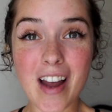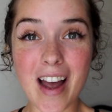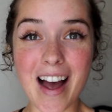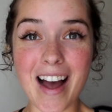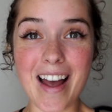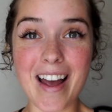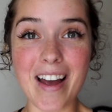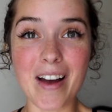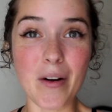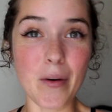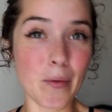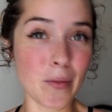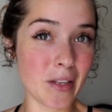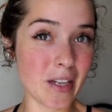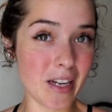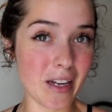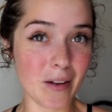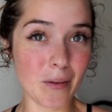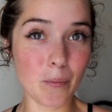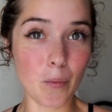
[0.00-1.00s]
I
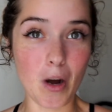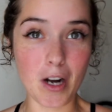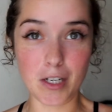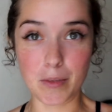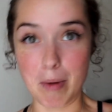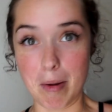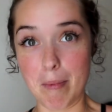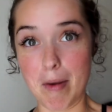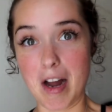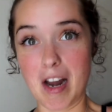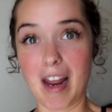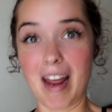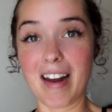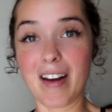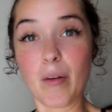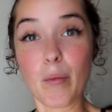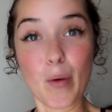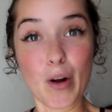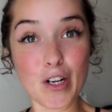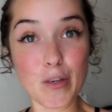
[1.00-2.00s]
only washed my body. I
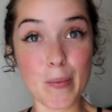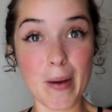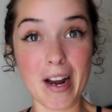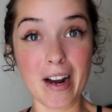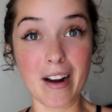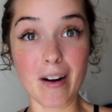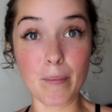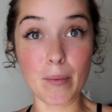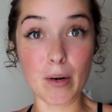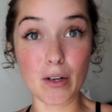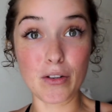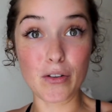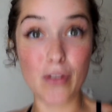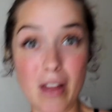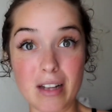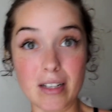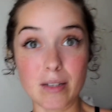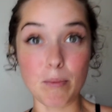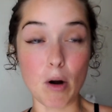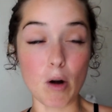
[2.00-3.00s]
didn't wash my hair. I'm going to do
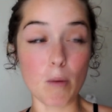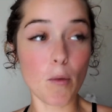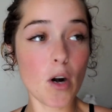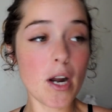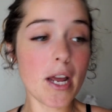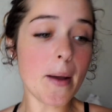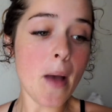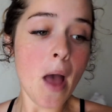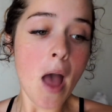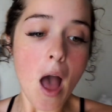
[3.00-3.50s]
that tomorrow morning.